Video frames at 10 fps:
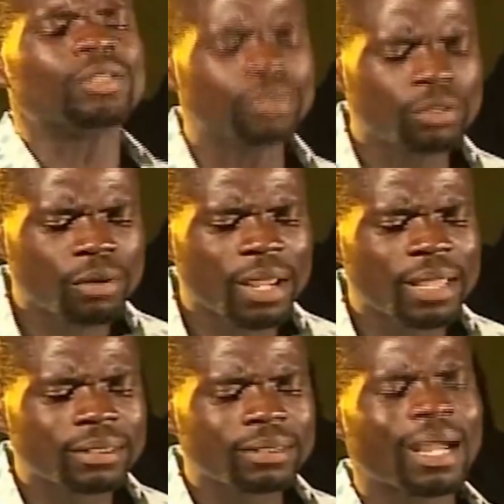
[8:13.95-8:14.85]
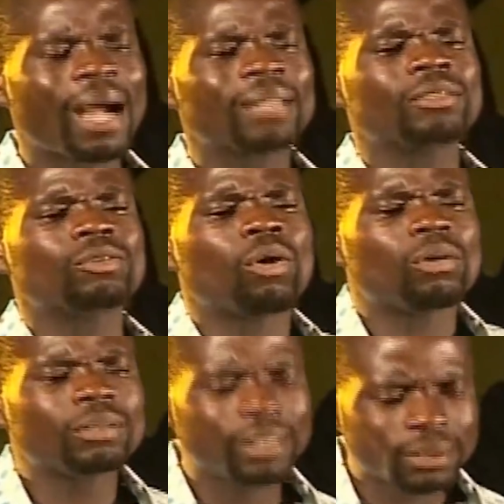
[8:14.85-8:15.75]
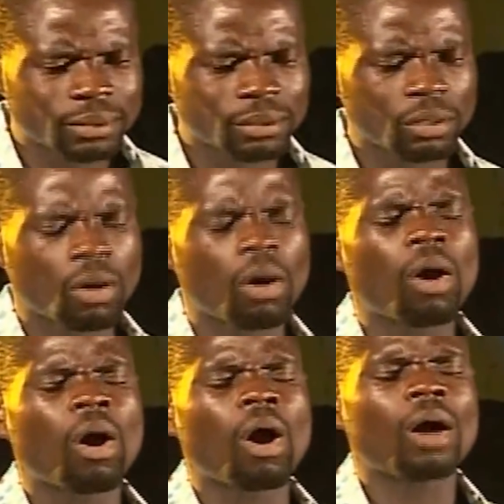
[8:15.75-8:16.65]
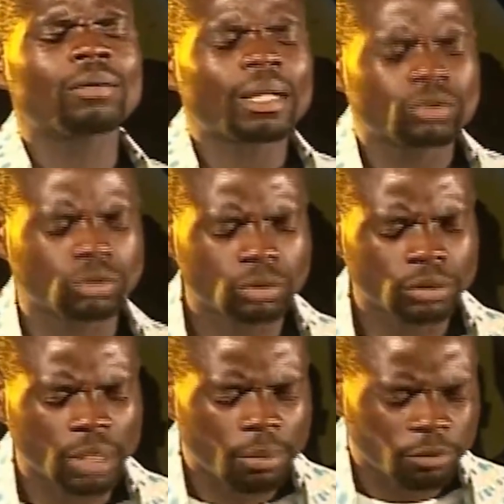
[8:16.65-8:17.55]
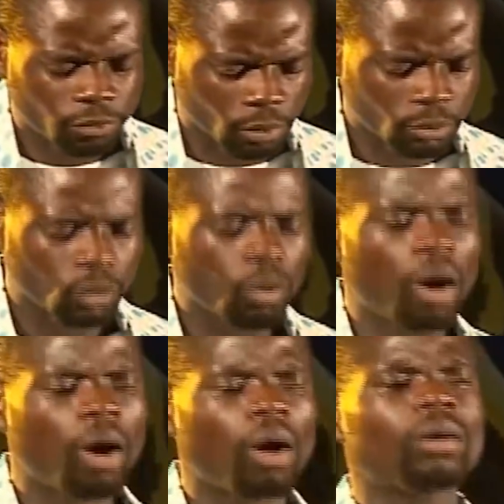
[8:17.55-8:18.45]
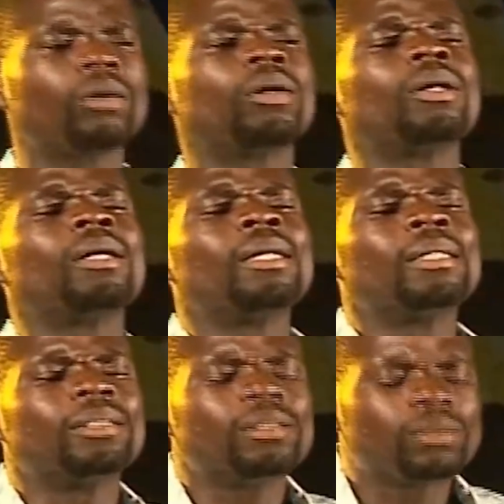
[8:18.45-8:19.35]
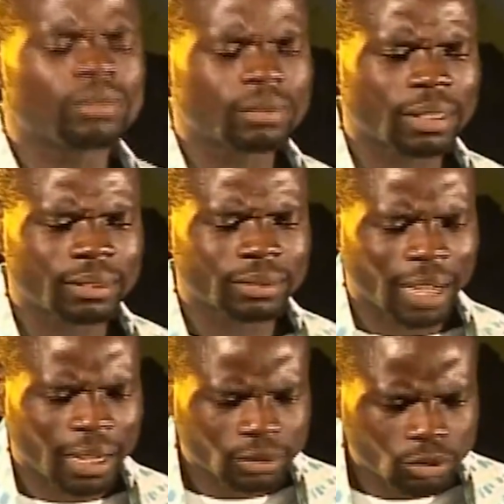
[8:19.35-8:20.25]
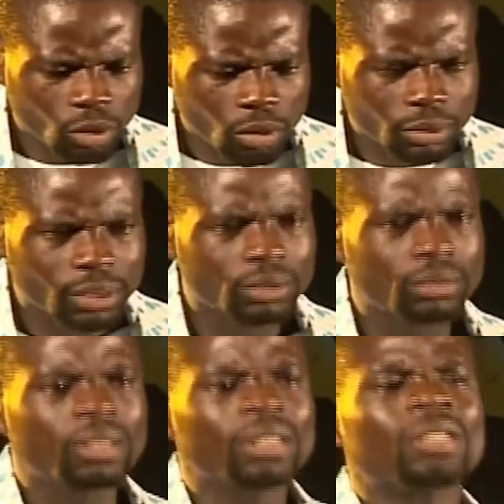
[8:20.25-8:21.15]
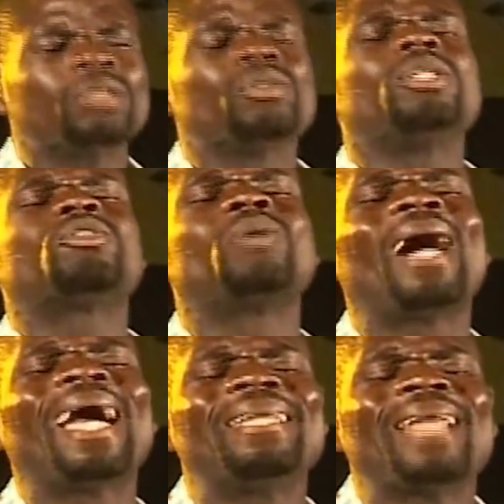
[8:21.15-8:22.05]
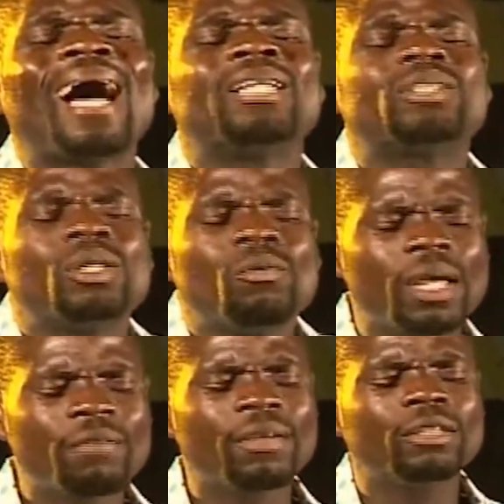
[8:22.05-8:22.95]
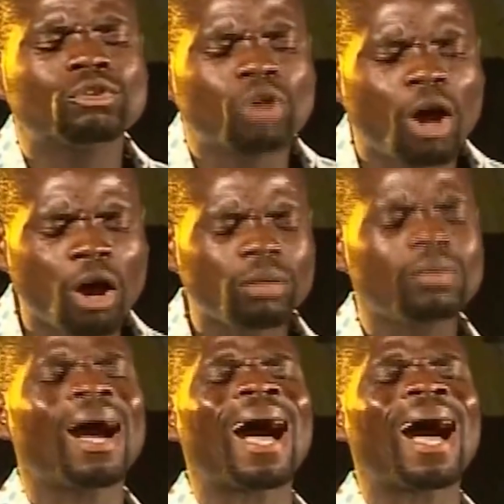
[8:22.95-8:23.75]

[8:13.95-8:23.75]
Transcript: Did you rain down? Did all this? Other children from the wall. Did you rain down? Did all this? This crying out, the weeping soul.